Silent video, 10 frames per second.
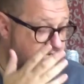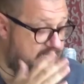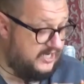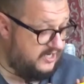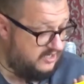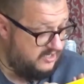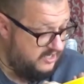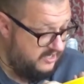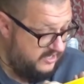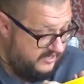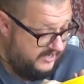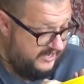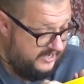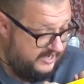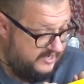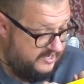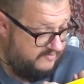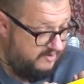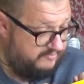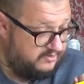in here,
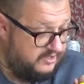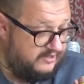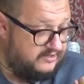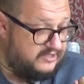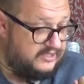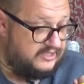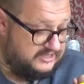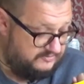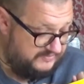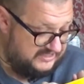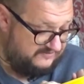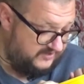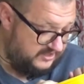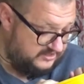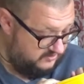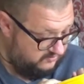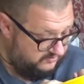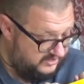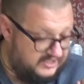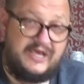but the specifics
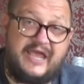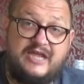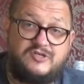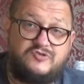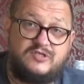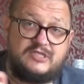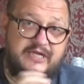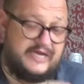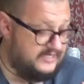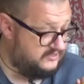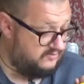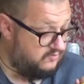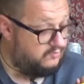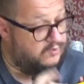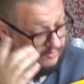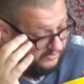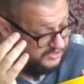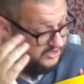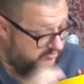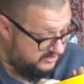or the extras, I guess, or what I want
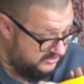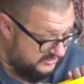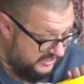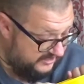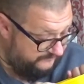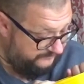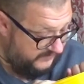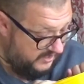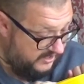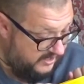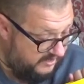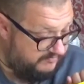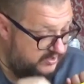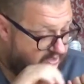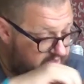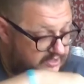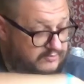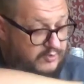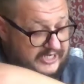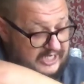to show you today,
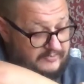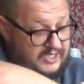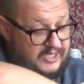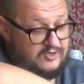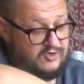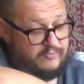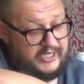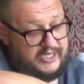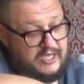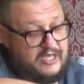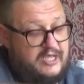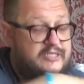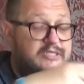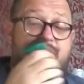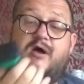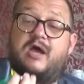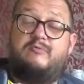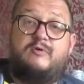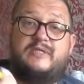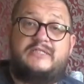what I keep in here normally. So I
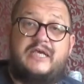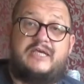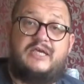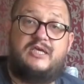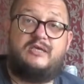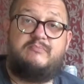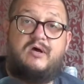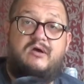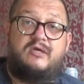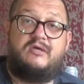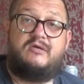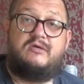will be taking my